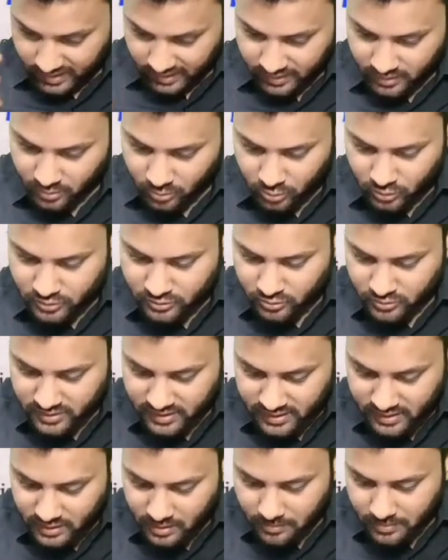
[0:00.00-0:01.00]
And also
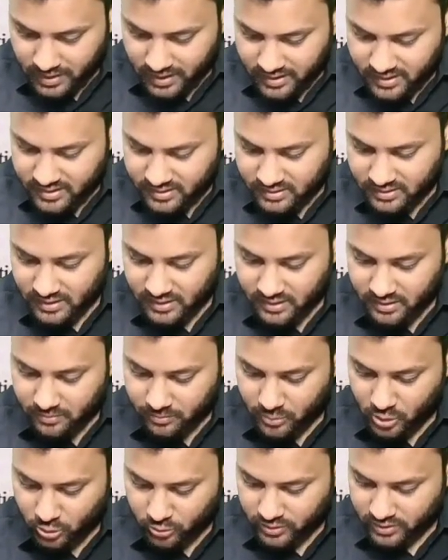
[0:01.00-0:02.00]
there is a blood stained
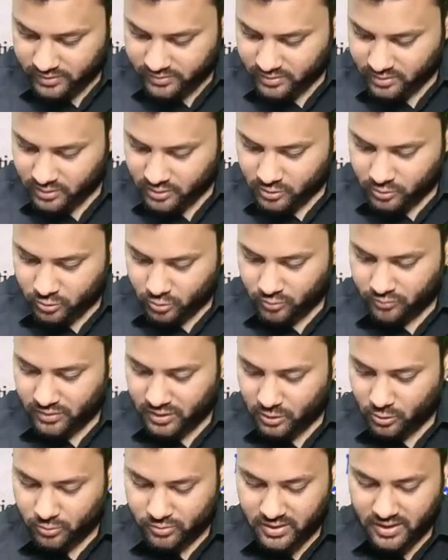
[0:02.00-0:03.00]
mucus. So
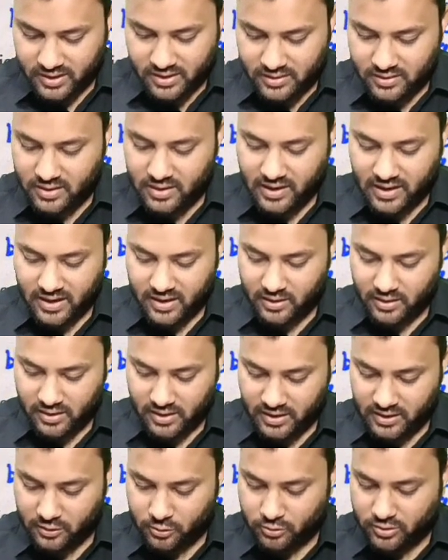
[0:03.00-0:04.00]
we know that in the
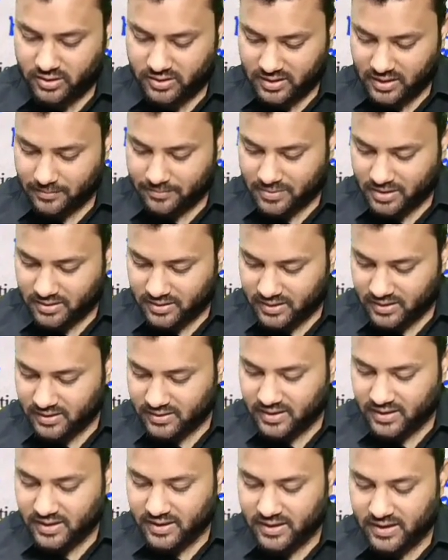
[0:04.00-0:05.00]
intussusception there
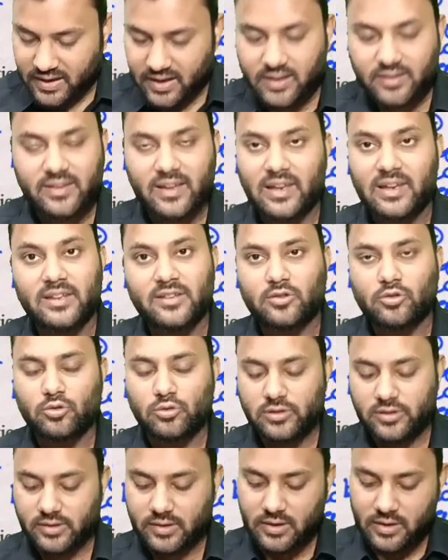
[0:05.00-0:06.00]
is a recurrent jelly
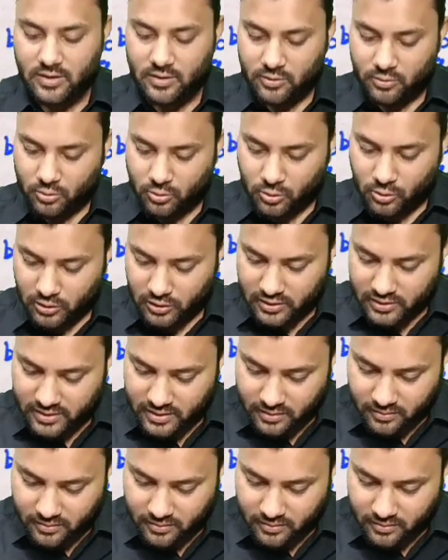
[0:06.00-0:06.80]
stools. So all